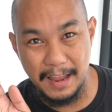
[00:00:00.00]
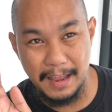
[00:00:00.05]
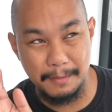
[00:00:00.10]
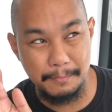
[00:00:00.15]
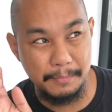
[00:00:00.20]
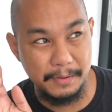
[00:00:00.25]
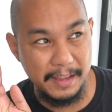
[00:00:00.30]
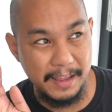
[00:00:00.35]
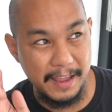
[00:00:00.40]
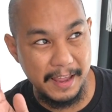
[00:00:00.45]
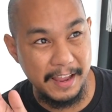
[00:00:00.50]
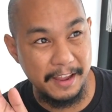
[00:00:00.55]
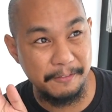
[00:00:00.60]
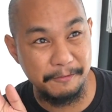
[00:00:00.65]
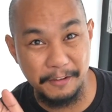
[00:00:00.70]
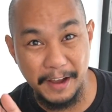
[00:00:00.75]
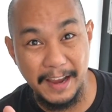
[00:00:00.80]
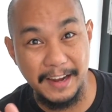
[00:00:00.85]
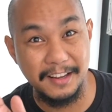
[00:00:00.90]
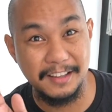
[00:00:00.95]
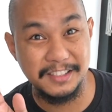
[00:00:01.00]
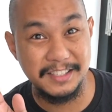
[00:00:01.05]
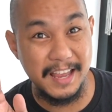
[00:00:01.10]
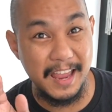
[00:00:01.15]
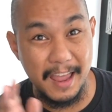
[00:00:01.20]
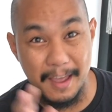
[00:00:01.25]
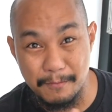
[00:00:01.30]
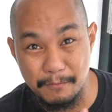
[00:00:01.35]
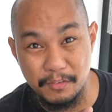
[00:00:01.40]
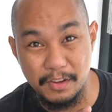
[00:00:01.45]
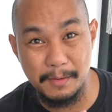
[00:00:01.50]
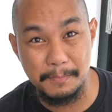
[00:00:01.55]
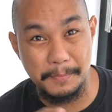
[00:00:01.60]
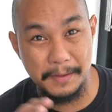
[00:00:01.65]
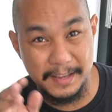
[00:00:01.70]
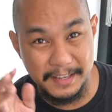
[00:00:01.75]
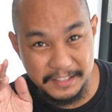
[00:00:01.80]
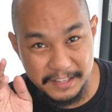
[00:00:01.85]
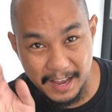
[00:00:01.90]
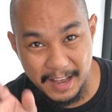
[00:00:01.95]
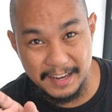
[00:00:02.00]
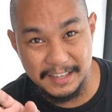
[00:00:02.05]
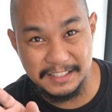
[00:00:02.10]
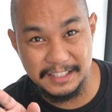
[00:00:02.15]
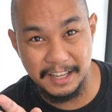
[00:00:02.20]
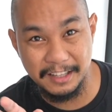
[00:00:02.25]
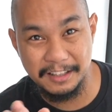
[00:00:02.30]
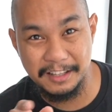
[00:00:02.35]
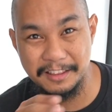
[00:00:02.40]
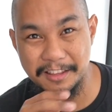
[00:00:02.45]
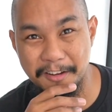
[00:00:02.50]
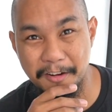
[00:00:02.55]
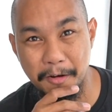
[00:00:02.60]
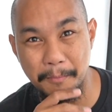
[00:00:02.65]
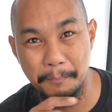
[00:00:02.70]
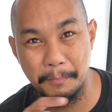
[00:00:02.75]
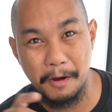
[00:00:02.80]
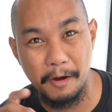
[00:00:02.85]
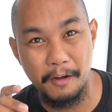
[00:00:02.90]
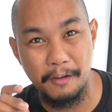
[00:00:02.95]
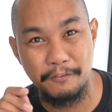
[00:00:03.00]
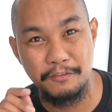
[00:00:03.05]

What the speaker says: NBA Finals MVP Giannis Antetokounmpo.